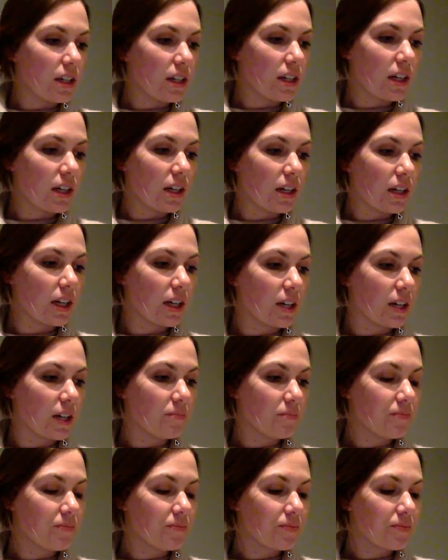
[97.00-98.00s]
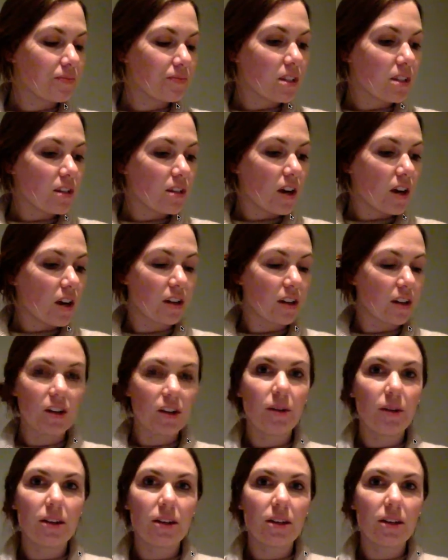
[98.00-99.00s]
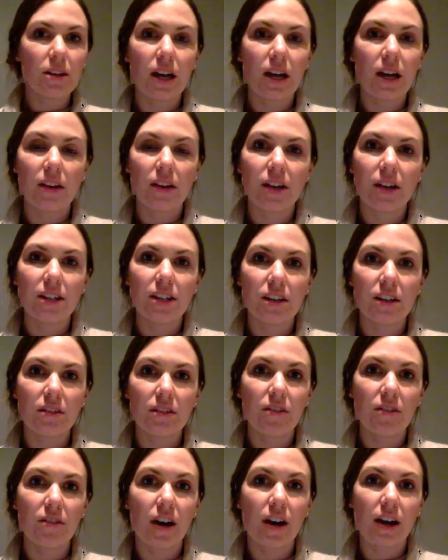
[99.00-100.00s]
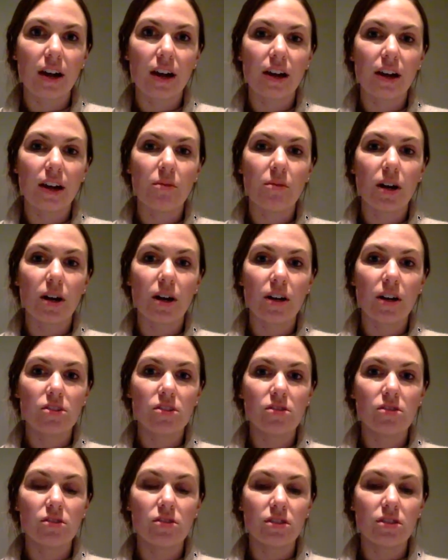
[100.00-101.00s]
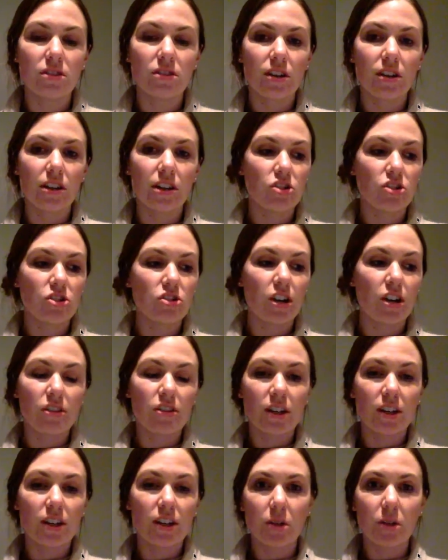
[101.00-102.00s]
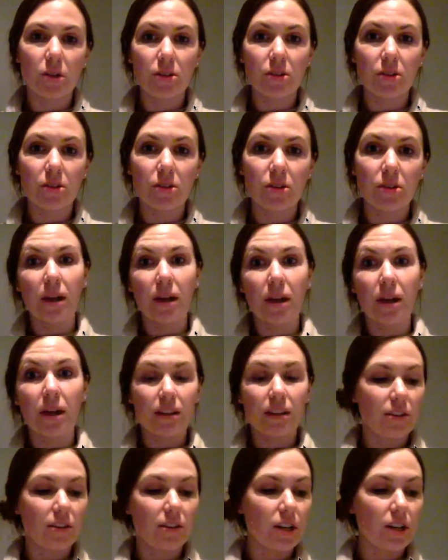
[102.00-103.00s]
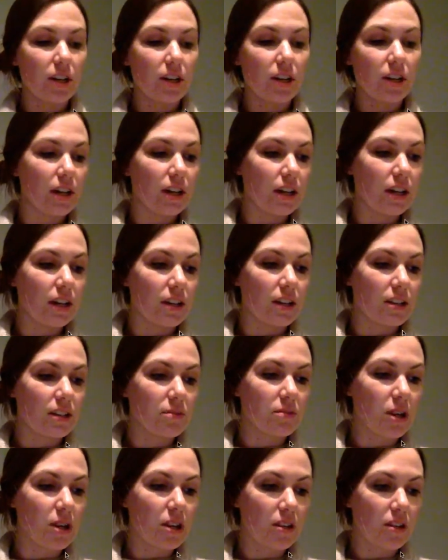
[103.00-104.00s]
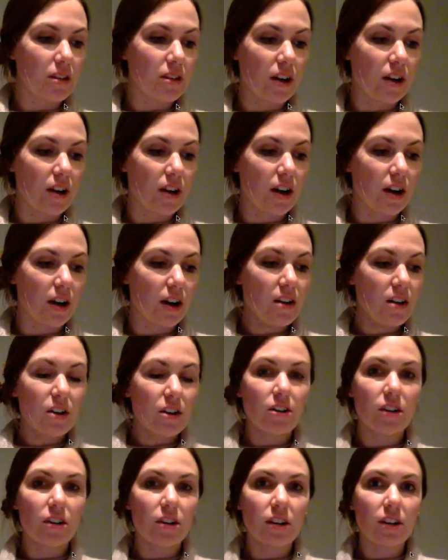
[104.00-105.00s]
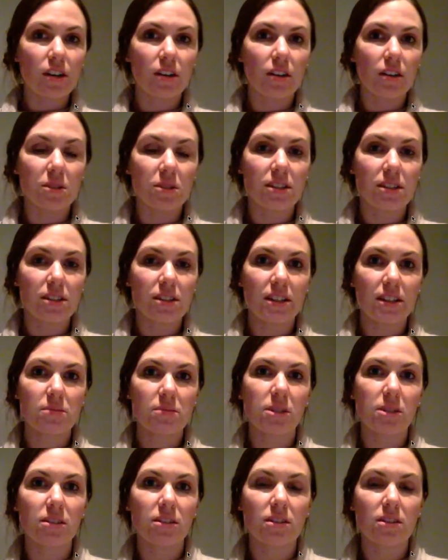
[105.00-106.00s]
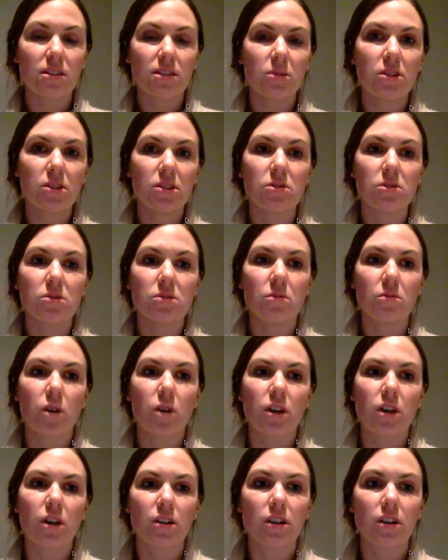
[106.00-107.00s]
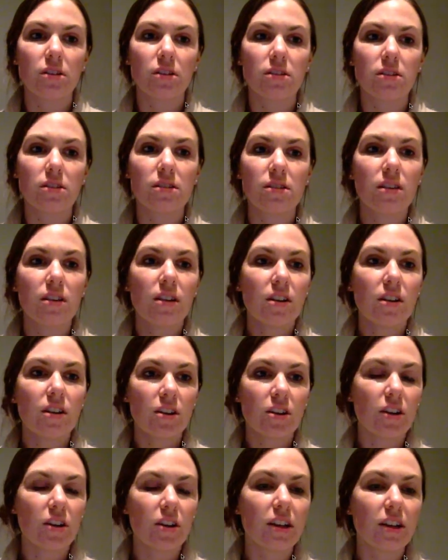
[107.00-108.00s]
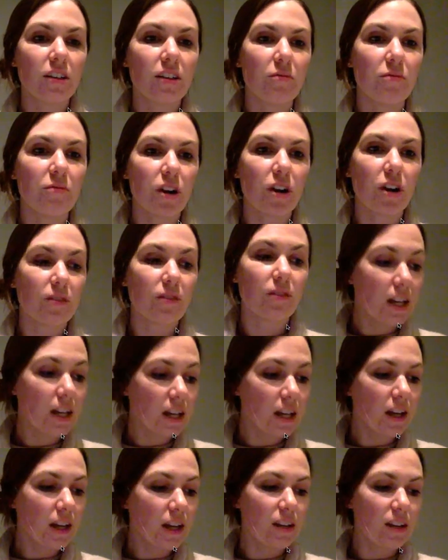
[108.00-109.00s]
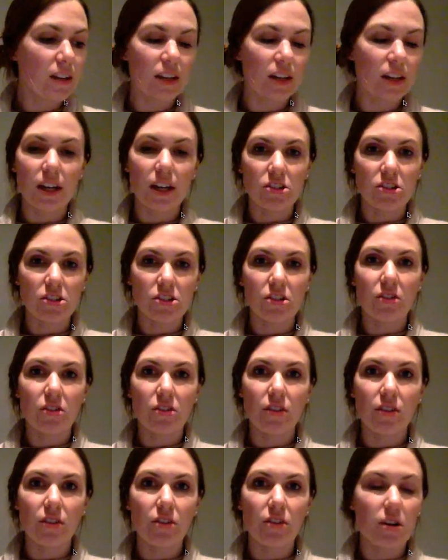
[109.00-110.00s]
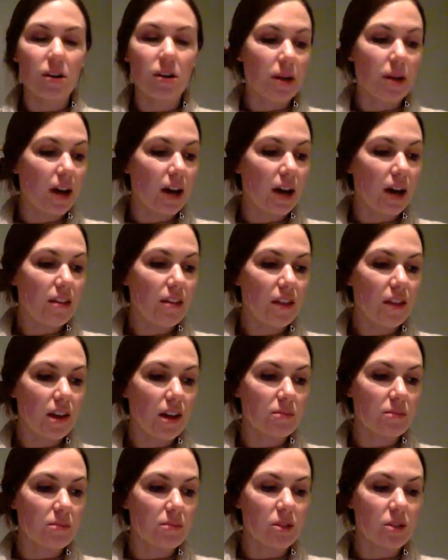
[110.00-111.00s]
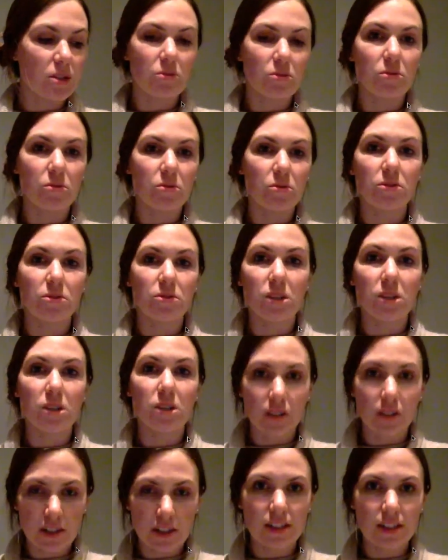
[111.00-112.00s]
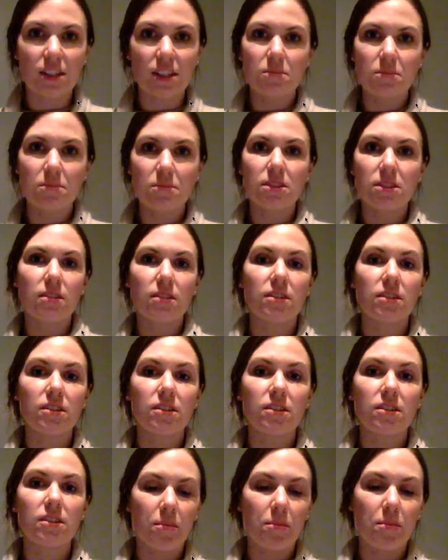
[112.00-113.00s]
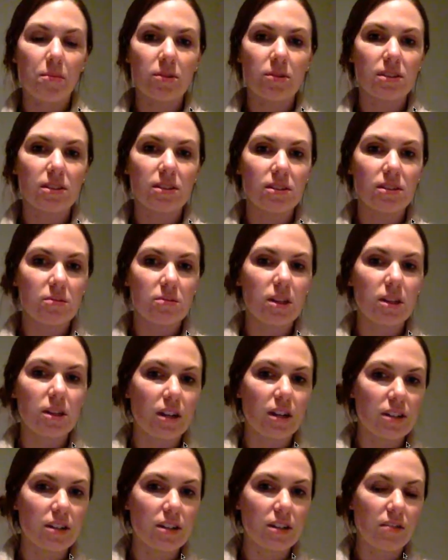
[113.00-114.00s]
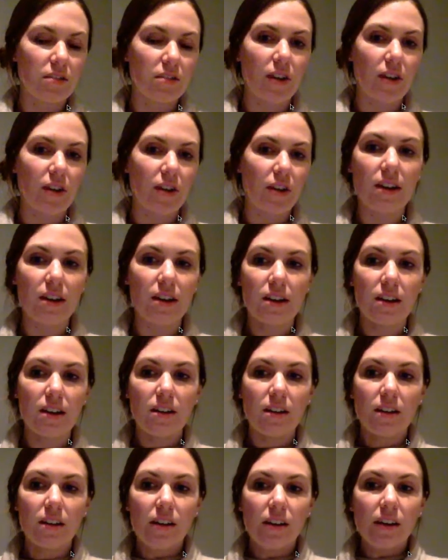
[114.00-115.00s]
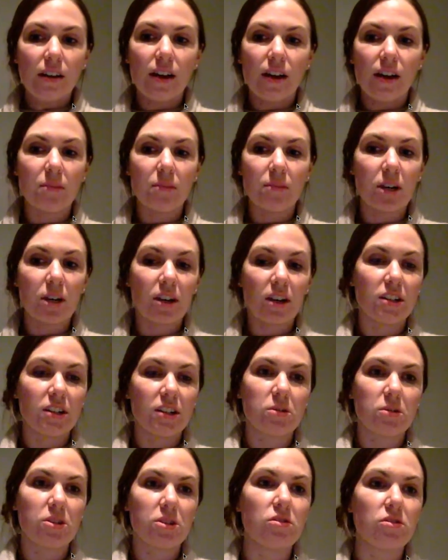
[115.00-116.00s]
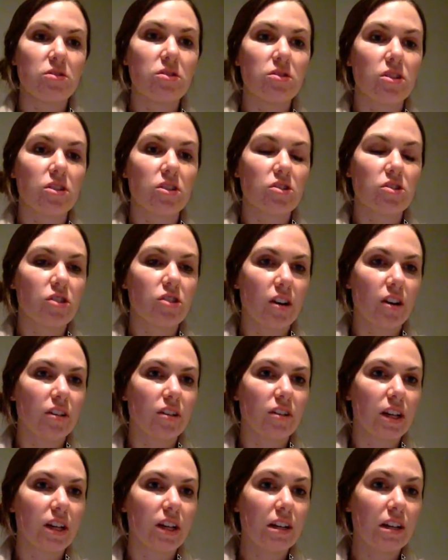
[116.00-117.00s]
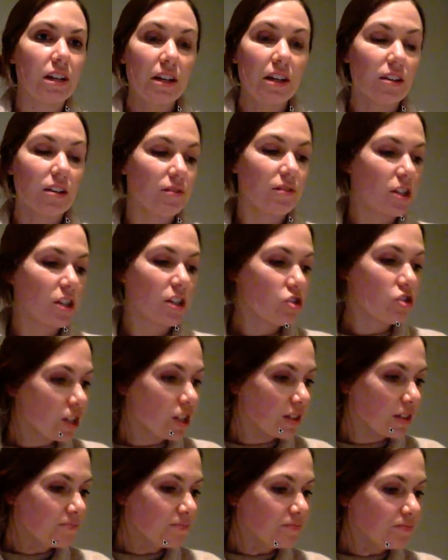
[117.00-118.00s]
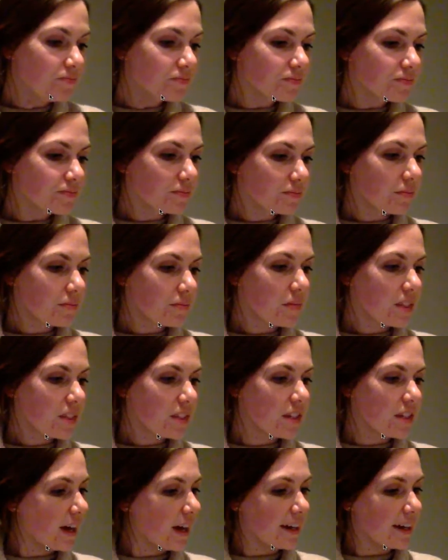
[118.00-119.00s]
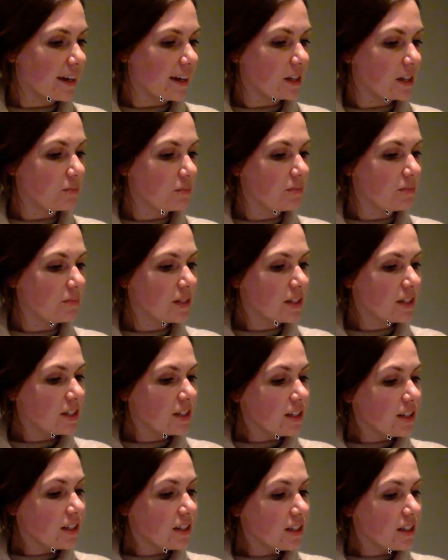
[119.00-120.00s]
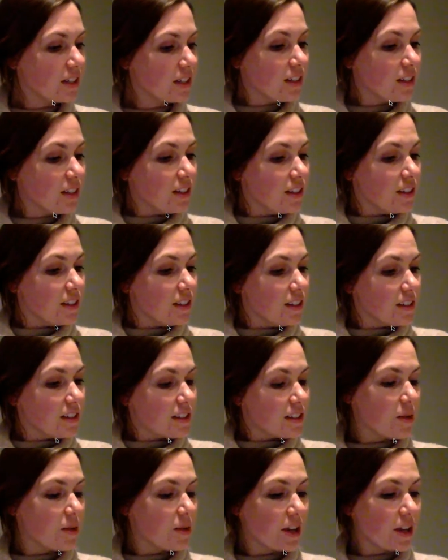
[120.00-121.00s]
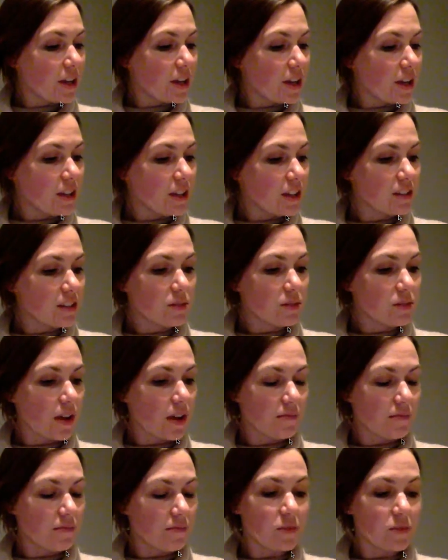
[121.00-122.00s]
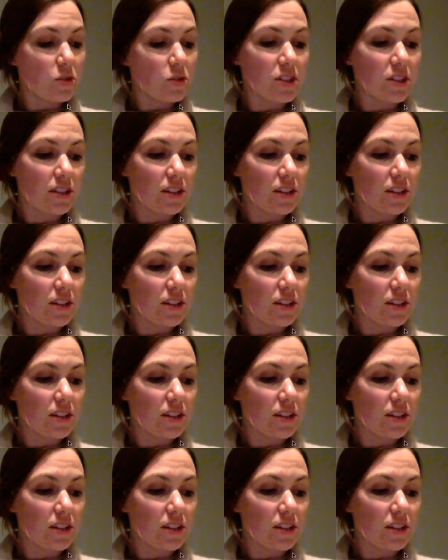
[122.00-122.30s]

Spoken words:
Another way that we kind of identify where our students are struggling both in math and reading is with our curriculum assessment. So we use Wonders curriculum for our reading and then Engage New York for our math. So through those weekly assessments and then topic quizzes, we can identify areas where students are struggling and need intervention. Some other things, using